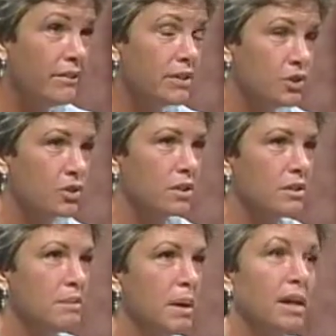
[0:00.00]

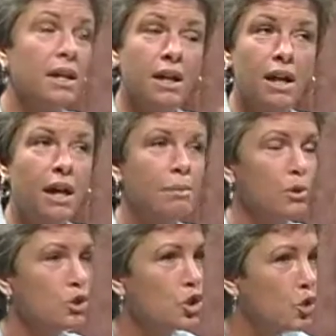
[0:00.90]
historically been,
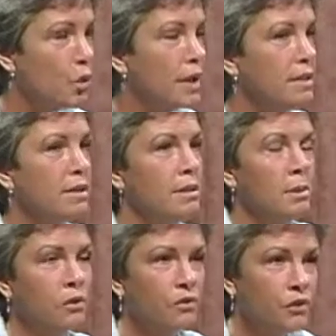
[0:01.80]
about choice,
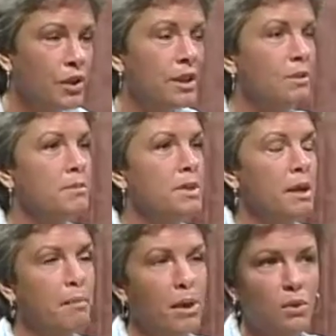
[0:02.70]
about freedoms,
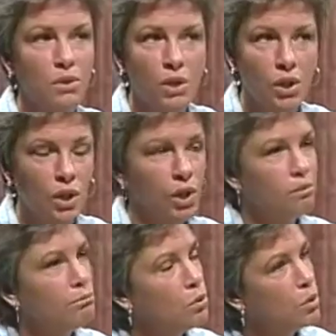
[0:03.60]
about
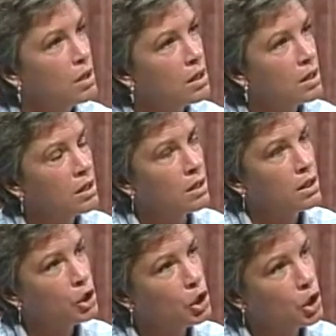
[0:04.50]
more,
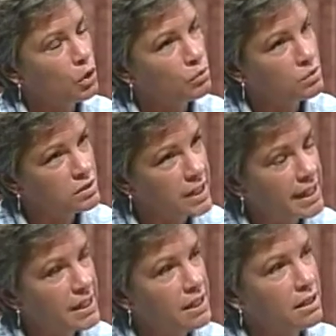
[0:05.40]
you know,
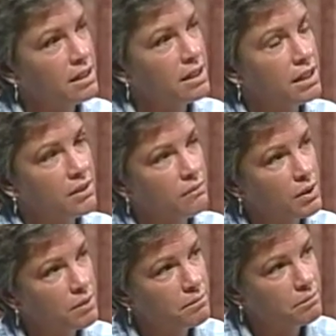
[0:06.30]
letting
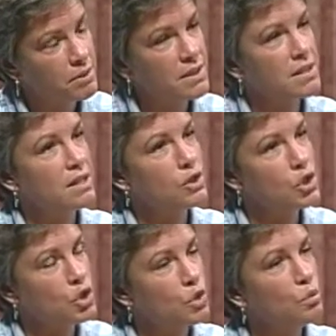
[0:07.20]
business
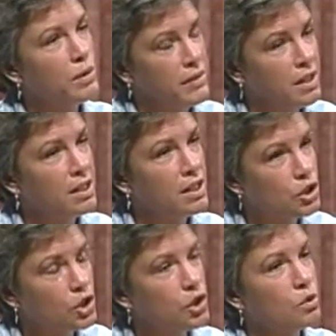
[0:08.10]
do what they need
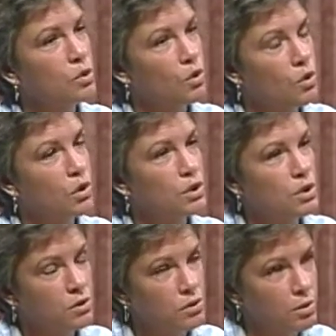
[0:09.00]
to do in order
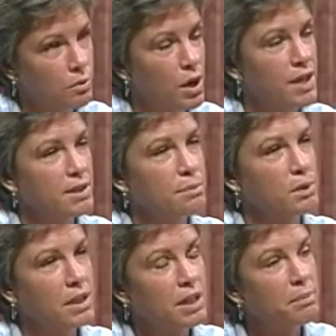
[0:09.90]
to prosper,
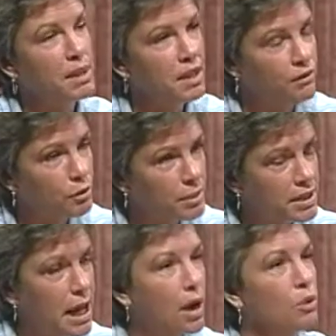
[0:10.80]
keeping government
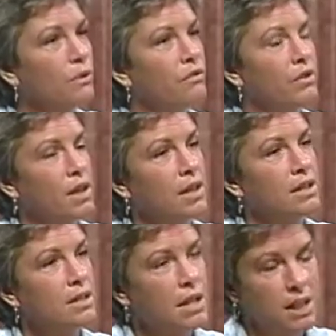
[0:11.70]
out of
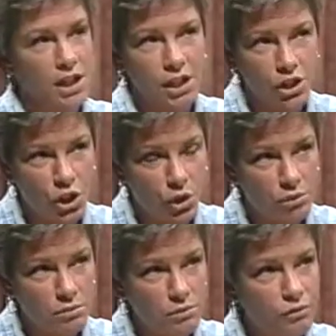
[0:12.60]
things, you know,
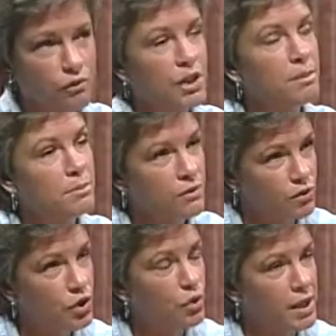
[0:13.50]
freedoms of
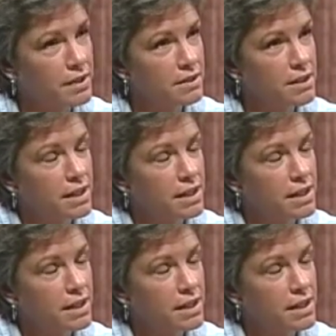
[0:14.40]
choice.